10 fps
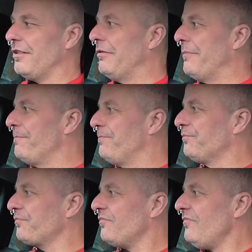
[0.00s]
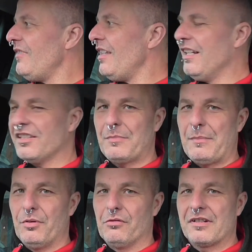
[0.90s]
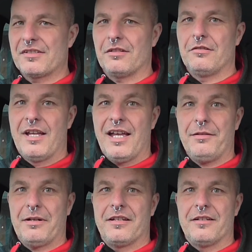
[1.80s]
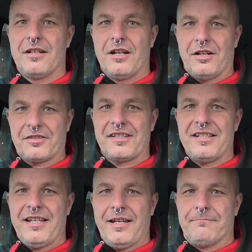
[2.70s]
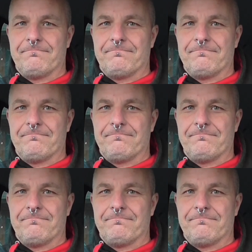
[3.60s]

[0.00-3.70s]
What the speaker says: so that's gonna be boring. So anyway, I'll see you there.